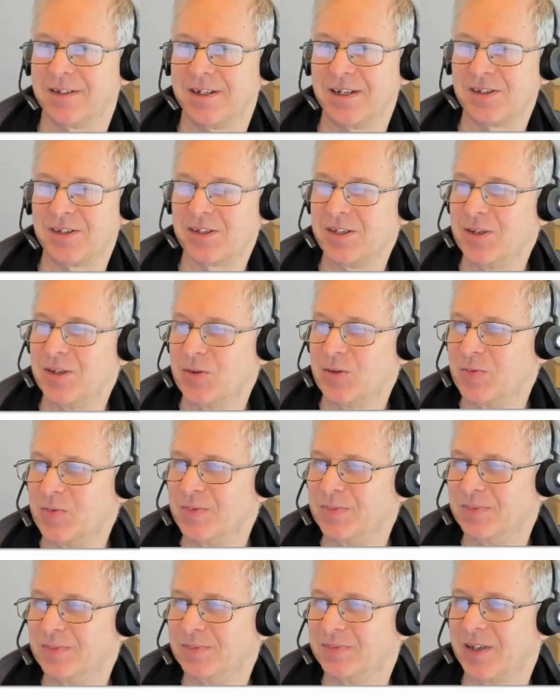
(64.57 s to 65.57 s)
It's new,
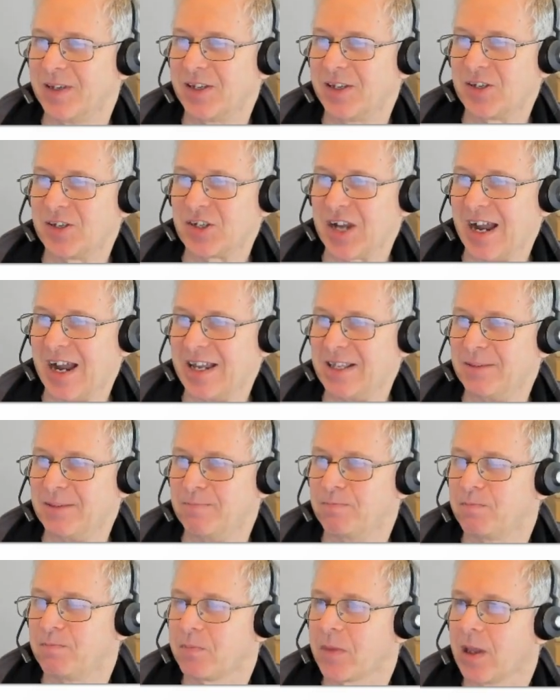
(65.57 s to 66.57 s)
it's shiny.
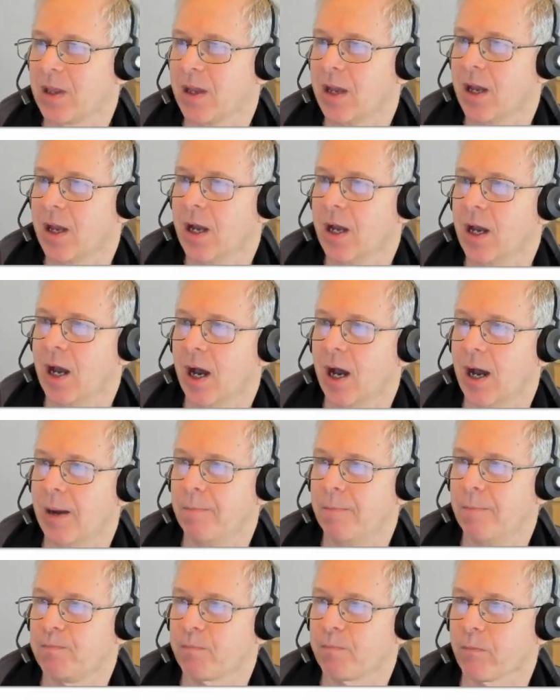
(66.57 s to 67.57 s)

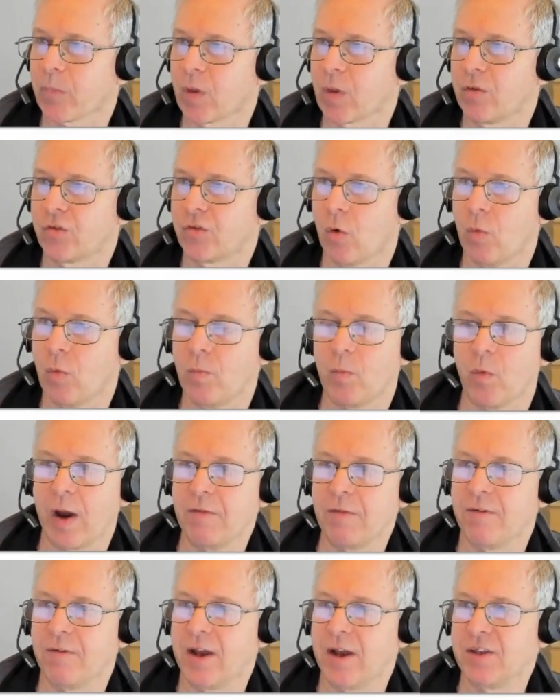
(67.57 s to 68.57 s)
So
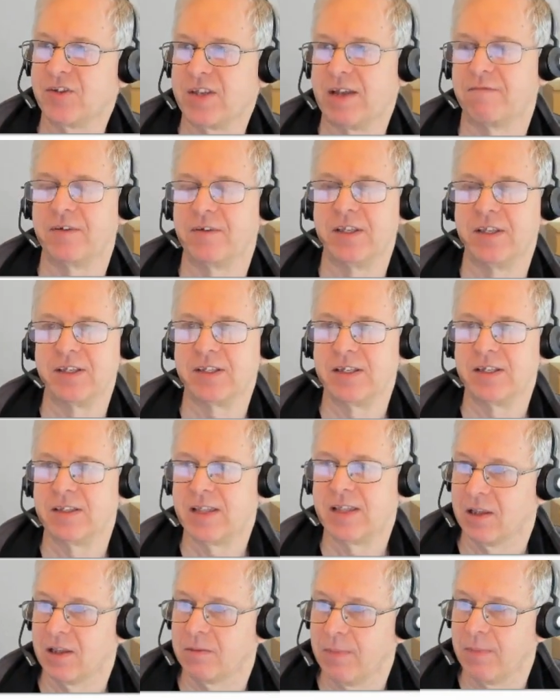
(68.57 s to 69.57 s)
Wi-Fi 7 is
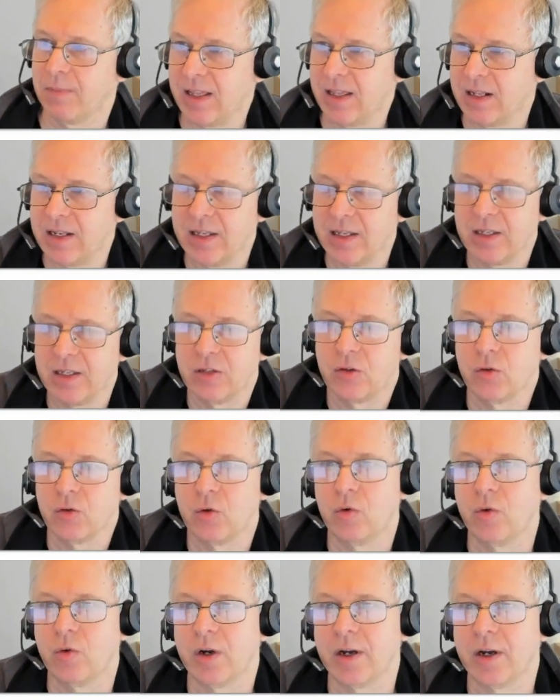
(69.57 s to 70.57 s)
intended mainly
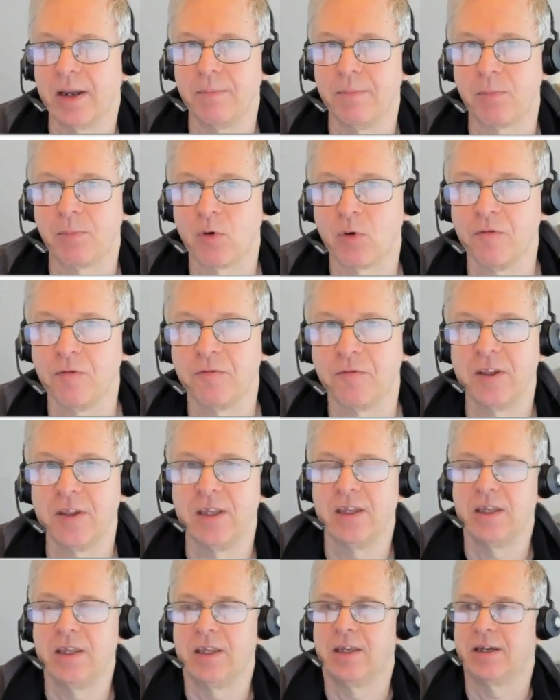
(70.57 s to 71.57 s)
to improve
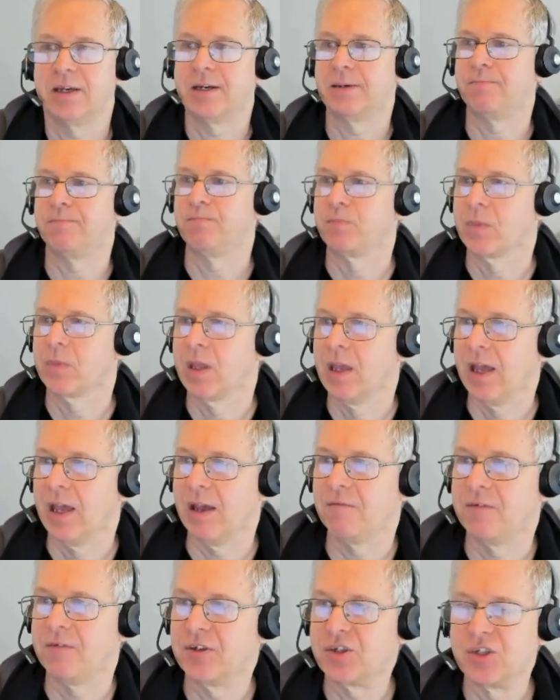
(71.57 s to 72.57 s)
the
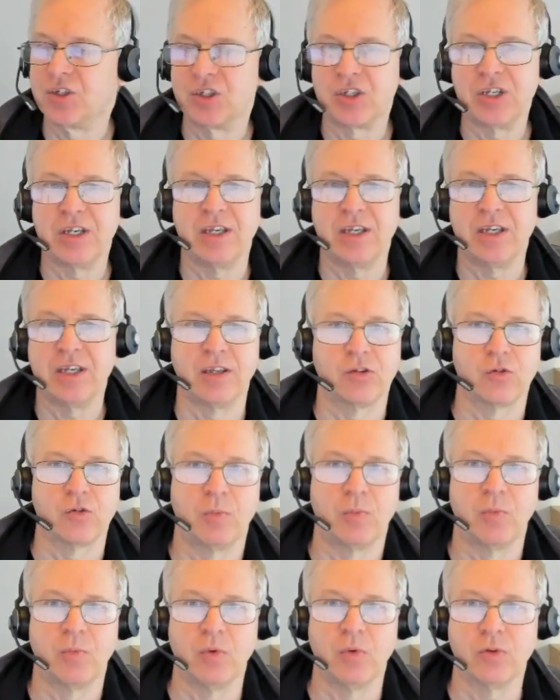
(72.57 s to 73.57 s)
efficiency and
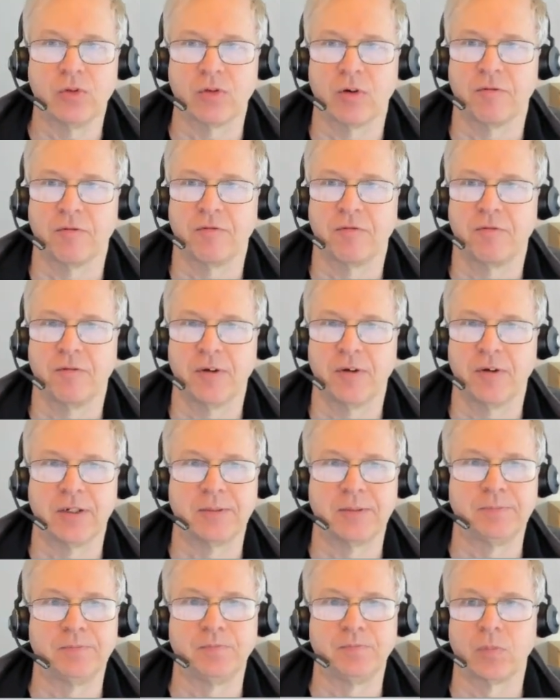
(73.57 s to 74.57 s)
throughput
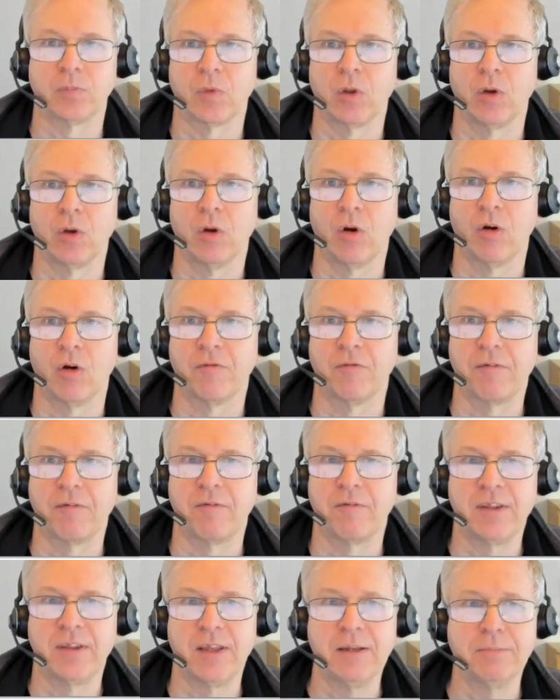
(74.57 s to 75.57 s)
of
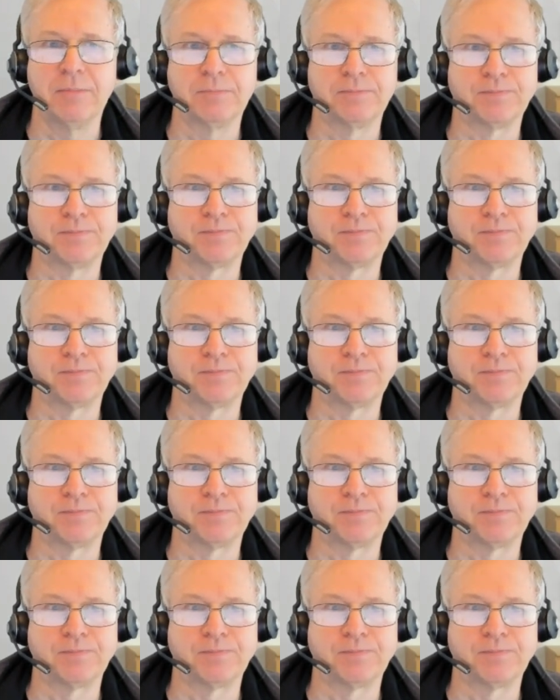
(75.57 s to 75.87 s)
everything.